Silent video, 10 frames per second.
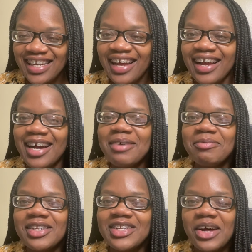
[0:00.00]
Like,
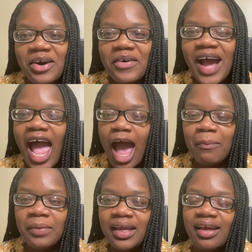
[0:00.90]
I'm so
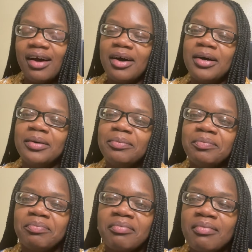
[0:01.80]
happy.
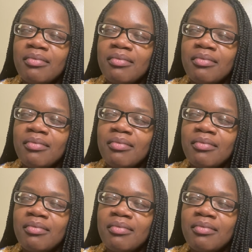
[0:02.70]
Um,